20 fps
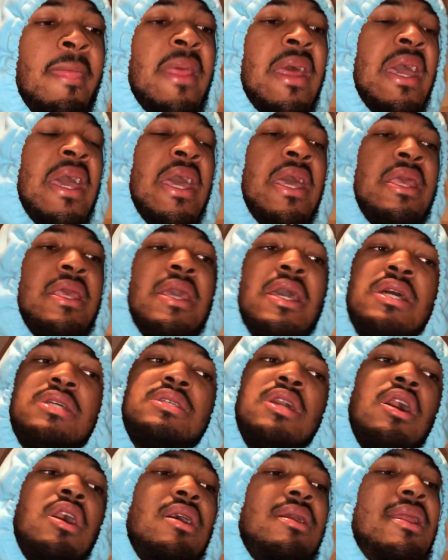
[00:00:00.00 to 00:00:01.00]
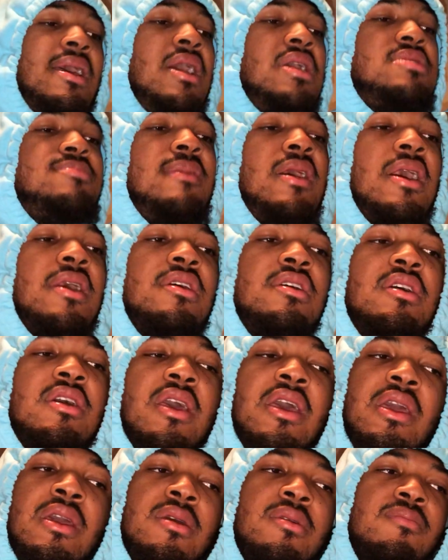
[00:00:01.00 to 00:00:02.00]
and yes, all lives matter,
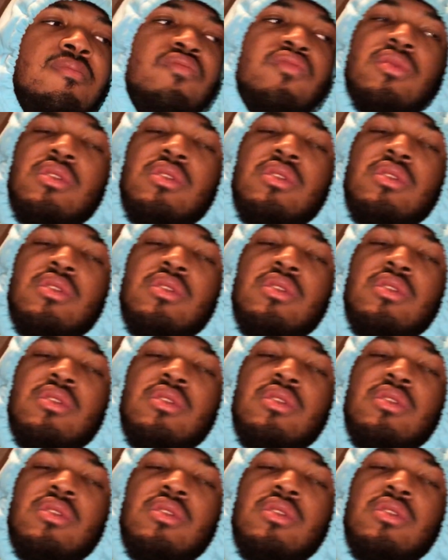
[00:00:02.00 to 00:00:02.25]
and